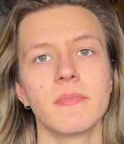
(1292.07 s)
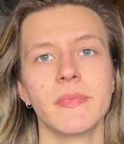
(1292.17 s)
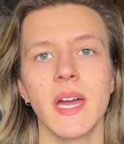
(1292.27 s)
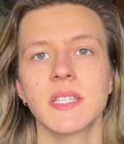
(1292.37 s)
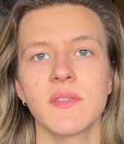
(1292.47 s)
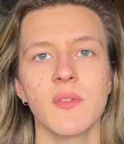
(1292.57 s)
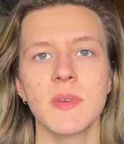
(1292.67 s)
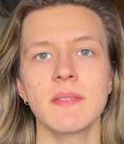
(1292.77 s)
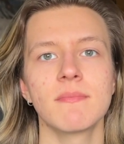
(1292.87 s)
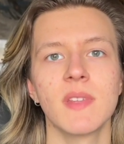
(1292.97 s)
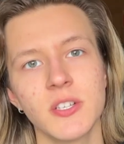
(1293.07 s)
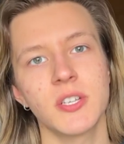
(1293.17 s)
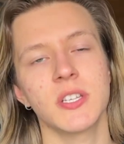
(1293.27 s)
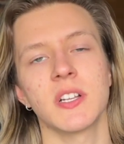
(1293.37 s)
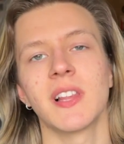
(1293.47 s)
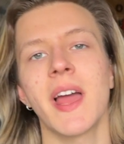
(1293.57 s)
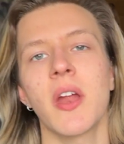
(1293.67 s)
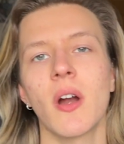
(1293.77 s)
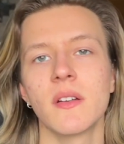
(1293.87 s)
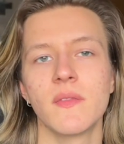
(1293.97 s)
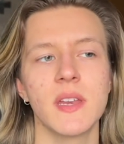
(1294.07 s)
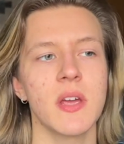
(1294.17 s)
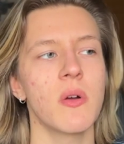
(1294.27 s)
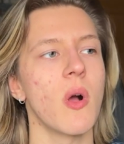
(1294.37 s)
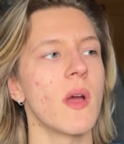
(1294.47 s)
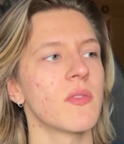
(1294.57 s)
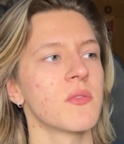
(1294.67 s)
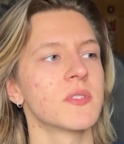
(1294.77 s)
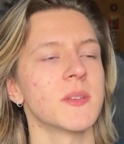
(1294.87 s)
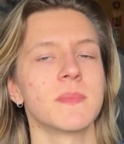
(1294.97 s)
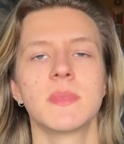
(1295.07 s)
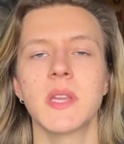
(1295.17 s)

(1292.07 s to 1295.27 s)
that's it for me. Just a lighthearted video going through some